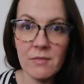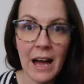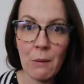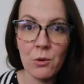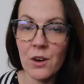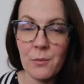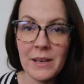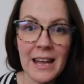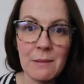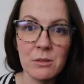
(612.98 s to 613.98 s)
have
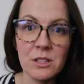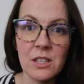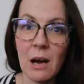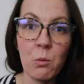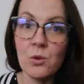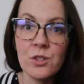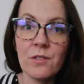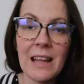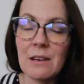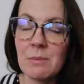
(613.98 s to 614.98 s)

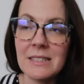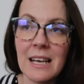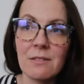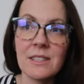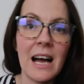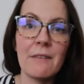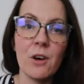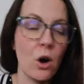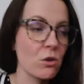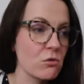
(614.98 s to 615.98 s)
allowed myself to have
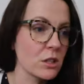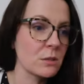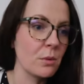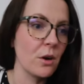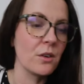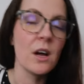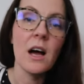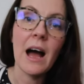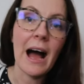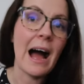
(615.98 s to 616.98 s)
a hot cross bun.
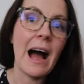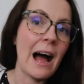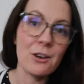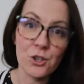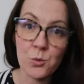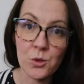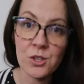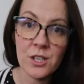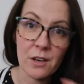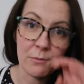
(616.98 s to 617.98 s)
I just
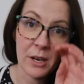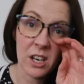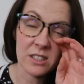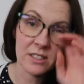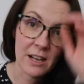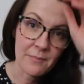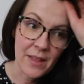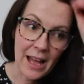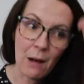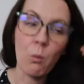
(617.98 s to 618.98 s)
wouldn't have, because
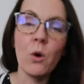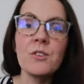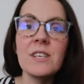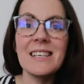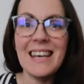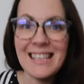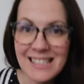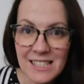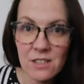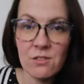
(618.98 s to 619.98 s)
I wanted
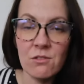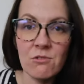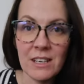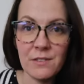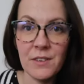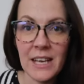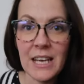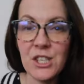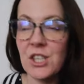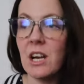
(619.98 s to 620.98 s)
instant
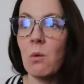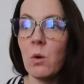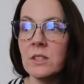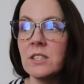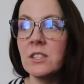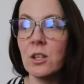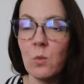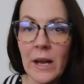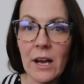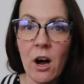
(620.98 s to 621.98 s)
gratification. I wanted the
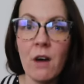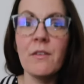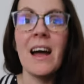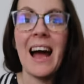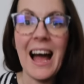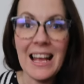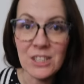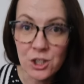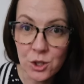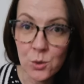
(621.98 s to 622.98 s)
weight off
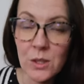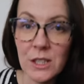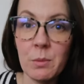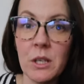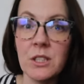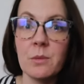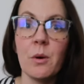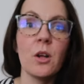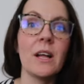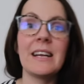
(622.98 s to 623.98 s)
as soon as
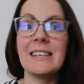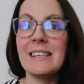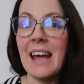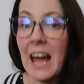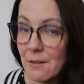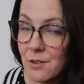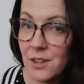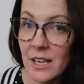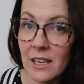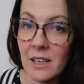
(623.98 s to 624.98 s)
possible, and I did
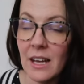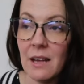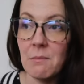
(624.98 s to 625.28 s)
everything